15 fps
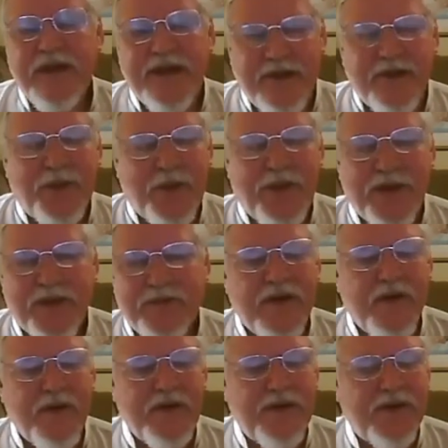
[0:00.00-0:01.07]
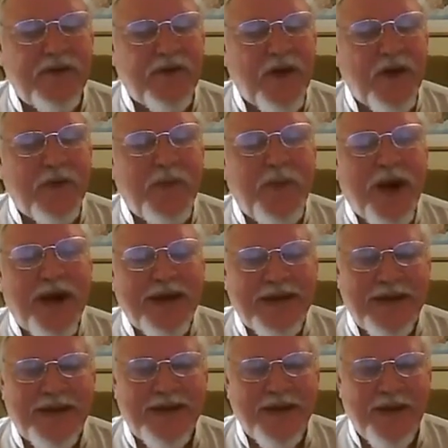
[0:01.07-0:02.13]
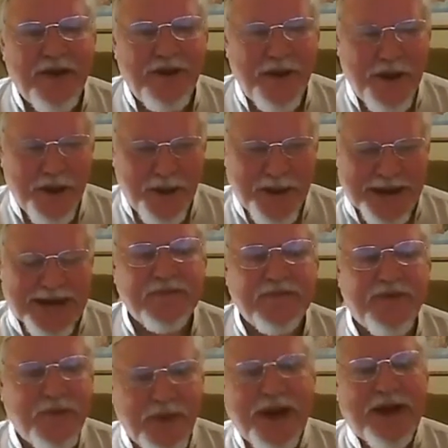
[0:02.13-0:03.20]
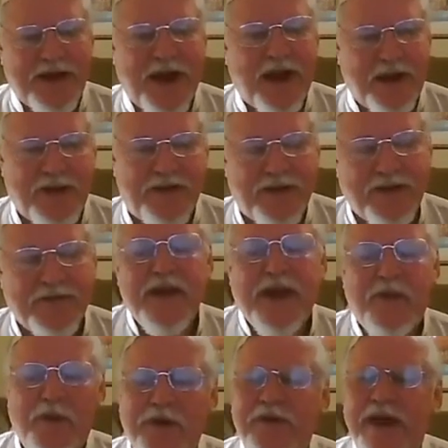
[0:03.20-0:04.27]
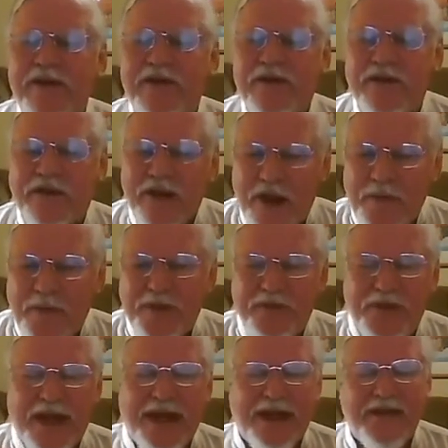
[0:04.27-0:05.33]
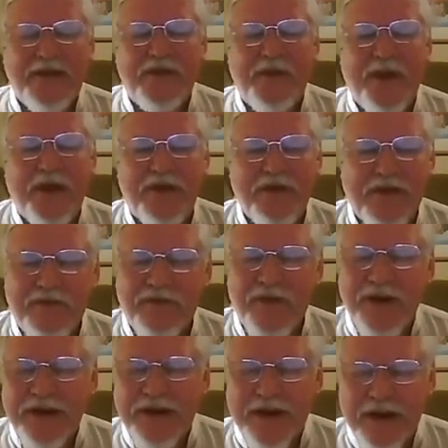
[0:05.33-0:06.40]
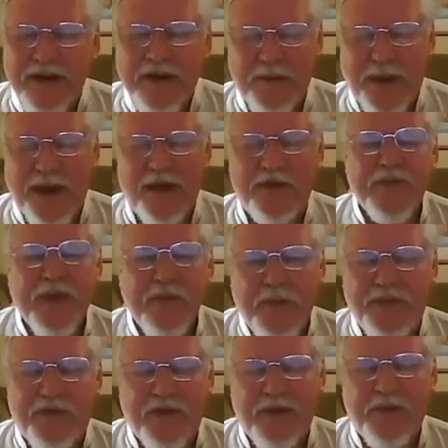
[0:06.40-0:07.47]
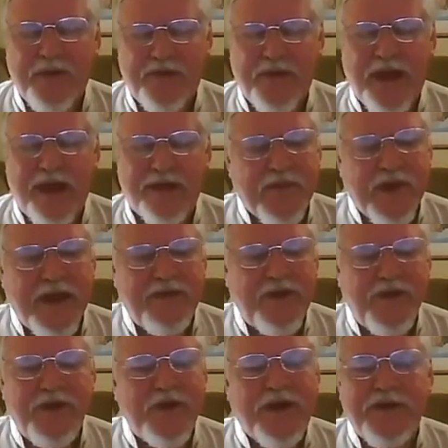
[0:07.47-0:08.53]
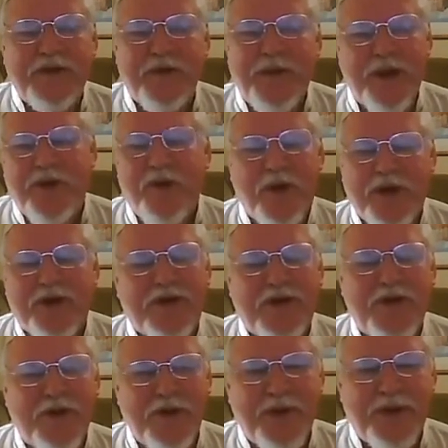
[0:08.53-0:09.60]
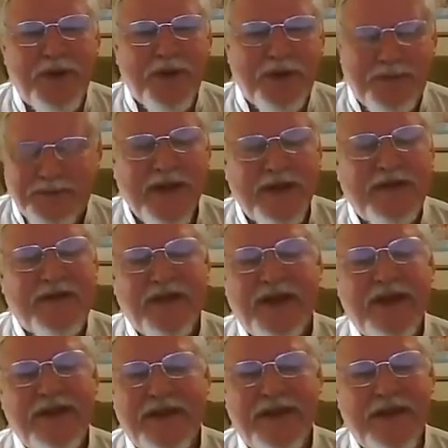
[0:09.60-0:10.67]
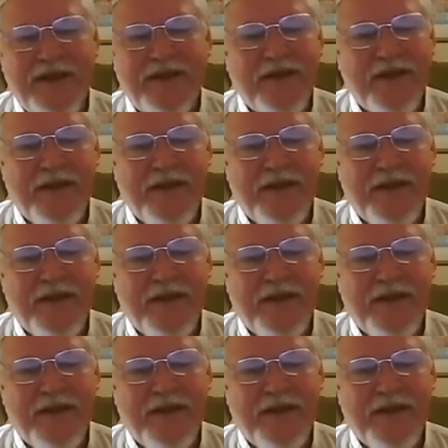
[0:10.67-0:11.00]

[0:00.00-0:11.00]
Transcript: in the book, which is called prajna, knowing, direct knowledge. And we've had some of that in the West, a very little amount, but some of that. If you look at the big works in the world, let's say the